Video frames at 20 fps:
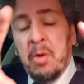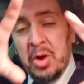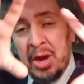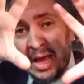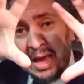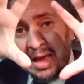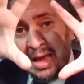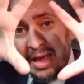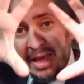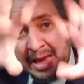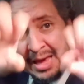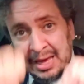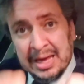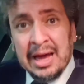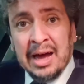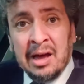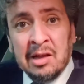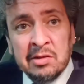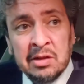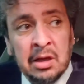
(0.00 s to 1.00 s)
If it
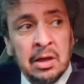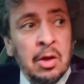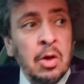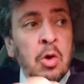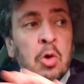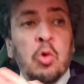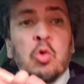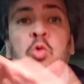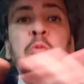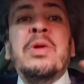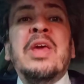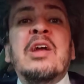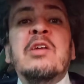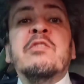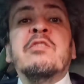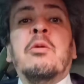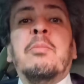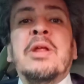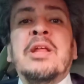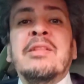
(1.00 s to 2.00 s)
seems intact, it means
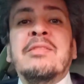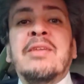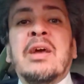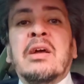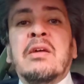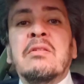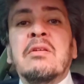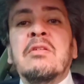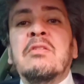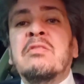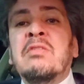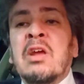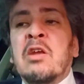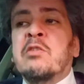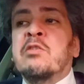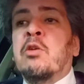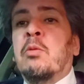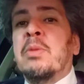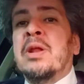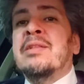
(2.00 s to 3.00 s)
water seeped
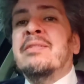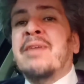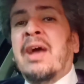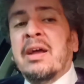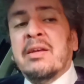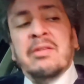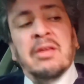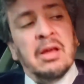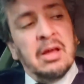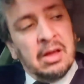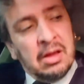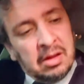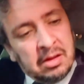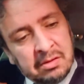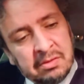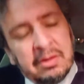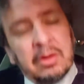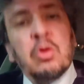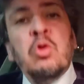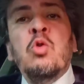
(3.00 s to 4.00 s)
underneath. If it
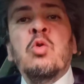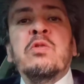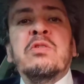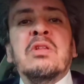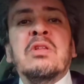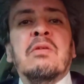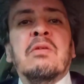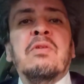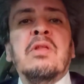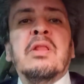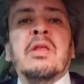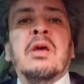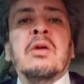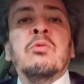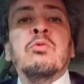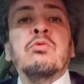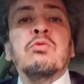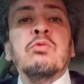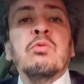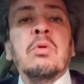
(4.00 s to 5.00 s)
was crushed, it
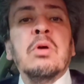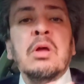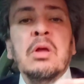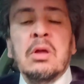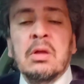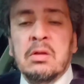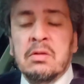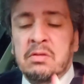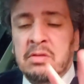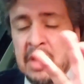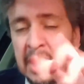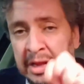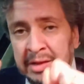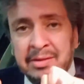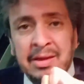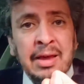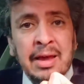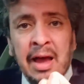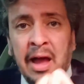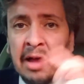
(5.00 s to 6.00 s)
just couldn't
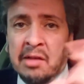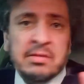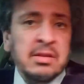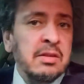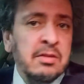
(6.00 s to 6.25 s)
withstand it.